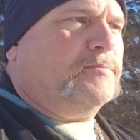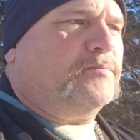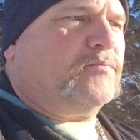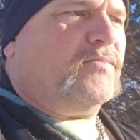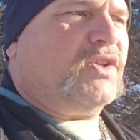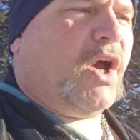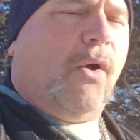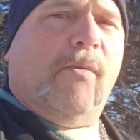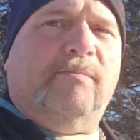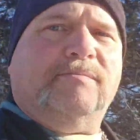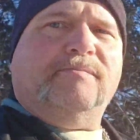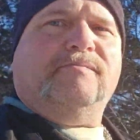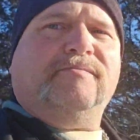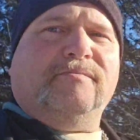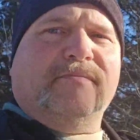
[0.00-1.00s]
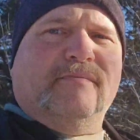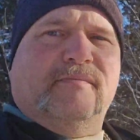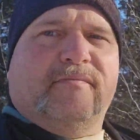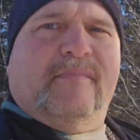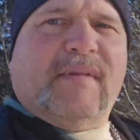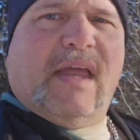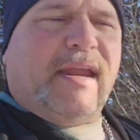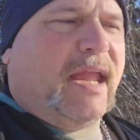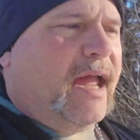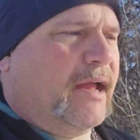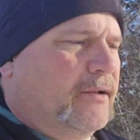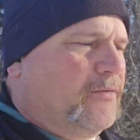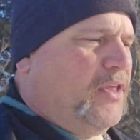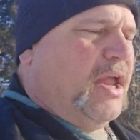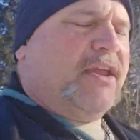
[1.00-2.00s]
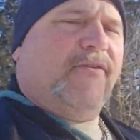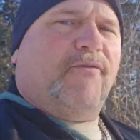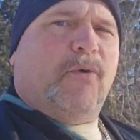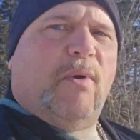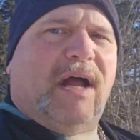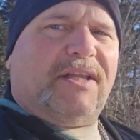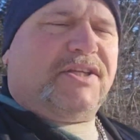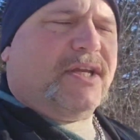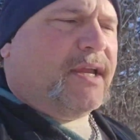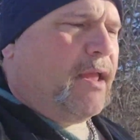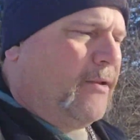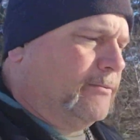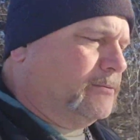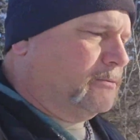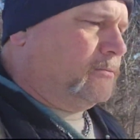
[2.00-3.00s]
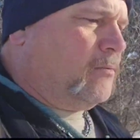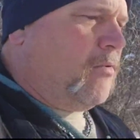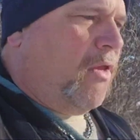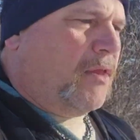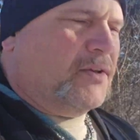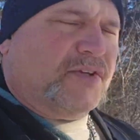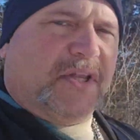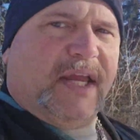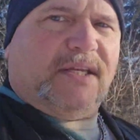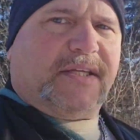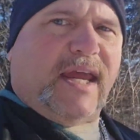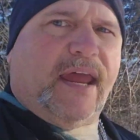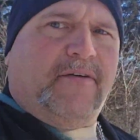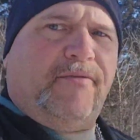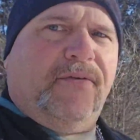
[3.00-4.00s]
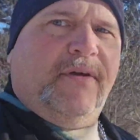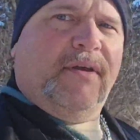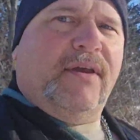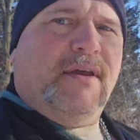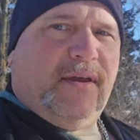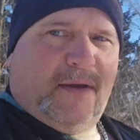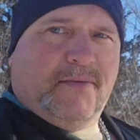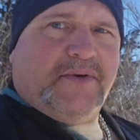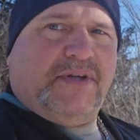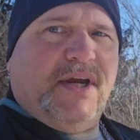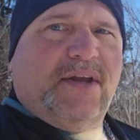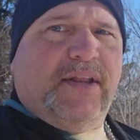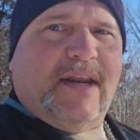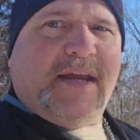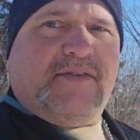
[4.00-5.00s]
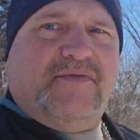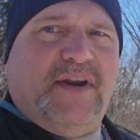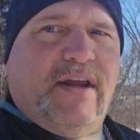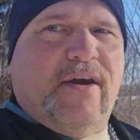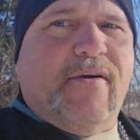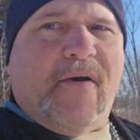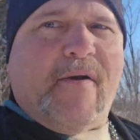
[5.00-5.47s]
So, again, thank you for watching. Stay safe. We'll see you in the next video.